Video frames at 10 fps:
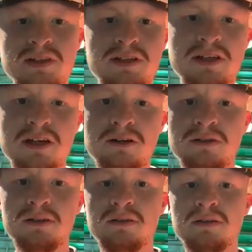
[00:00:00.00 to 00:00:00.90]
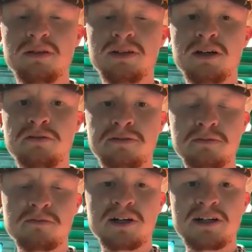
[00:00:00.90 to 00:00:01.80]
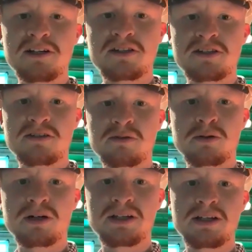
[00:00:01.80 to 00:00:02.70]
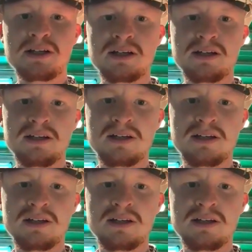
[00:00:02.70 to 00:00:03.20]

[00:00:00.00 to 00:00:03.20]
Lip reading: So no radiators are required in the